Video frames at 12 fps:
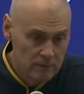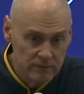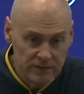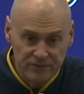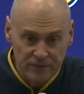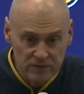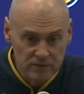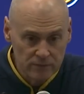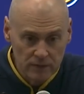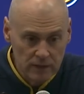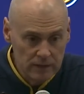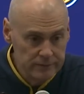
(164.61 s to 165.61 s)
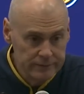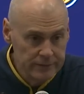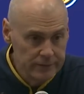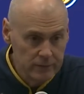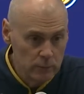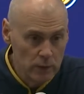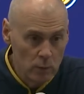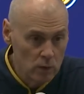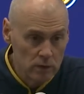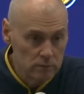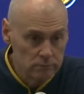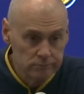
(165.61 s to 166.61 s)
defensively, you know, we
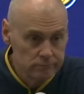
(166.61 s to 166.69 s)
weren't